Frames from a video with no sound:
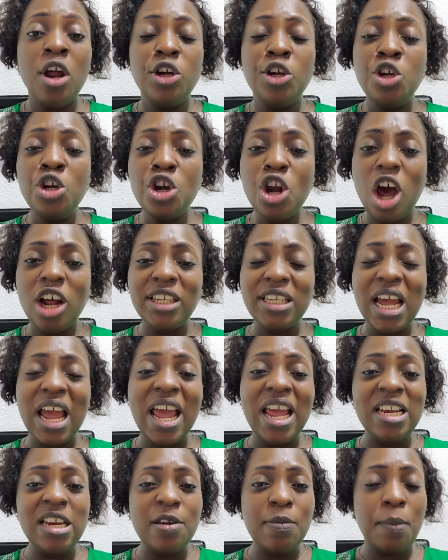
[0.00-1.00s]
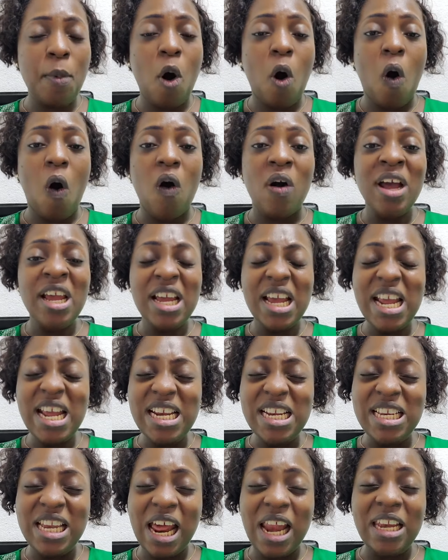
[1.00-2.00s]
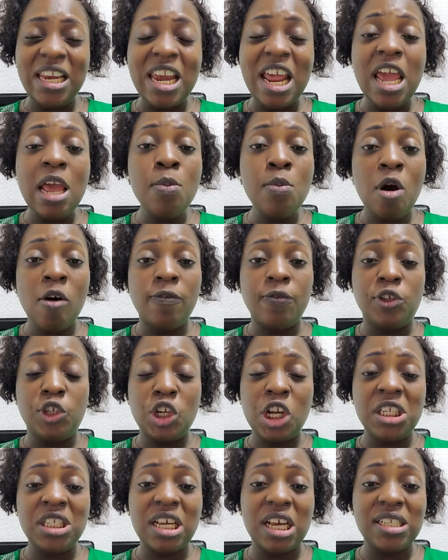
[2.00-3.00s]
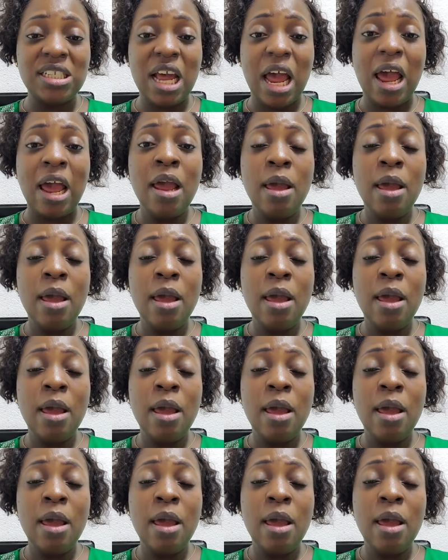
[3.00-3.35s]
not anymore, in the name of Jesus,